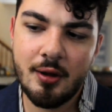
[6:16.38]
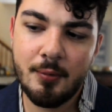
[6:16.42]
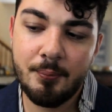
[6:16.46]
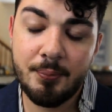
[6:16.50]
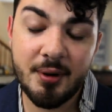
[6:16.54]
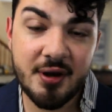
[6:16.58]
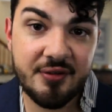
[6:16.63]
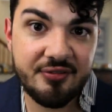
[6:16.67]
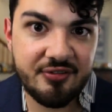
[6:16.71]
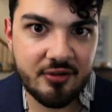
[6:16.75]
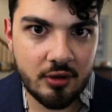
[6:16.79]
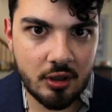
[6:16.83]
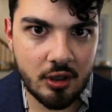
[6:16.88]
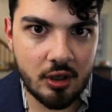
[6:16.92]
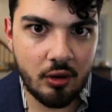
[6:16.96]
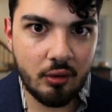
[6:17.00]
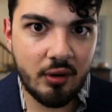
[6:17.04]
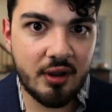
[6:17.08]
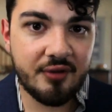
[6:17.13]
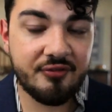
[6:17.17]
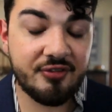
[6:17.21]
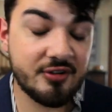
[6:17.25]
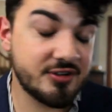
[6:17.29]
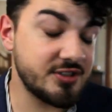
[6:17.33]
But if you're
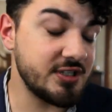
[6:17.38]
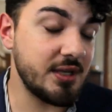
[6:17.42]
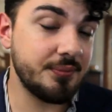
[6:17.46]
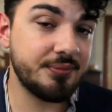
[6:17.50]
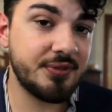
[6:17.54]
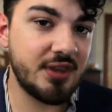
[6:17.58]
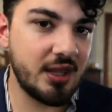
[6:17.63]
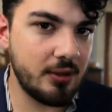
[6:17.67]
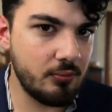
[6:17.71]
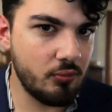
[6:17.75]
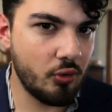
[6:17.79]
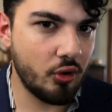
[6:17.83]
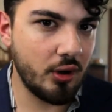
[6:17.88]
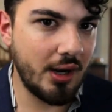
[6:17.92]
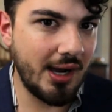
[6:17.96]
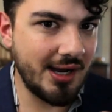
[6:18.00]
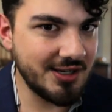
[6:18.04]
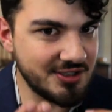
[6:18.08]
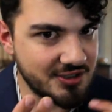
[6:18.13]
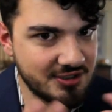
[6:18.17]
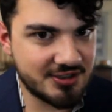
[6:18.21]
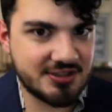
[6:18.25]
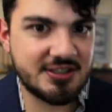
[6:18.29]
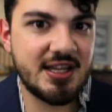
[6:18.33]
going for something more
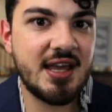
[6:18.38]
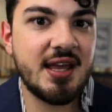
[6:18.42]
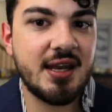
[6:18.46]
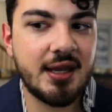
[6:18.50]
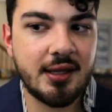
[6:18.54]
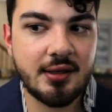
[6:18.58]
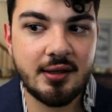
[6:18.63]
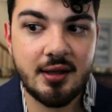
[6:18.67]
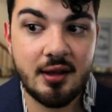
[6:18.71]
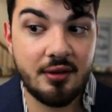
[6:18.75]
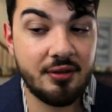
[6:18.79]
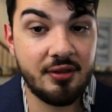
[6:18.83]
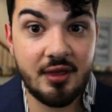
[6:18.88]
understated,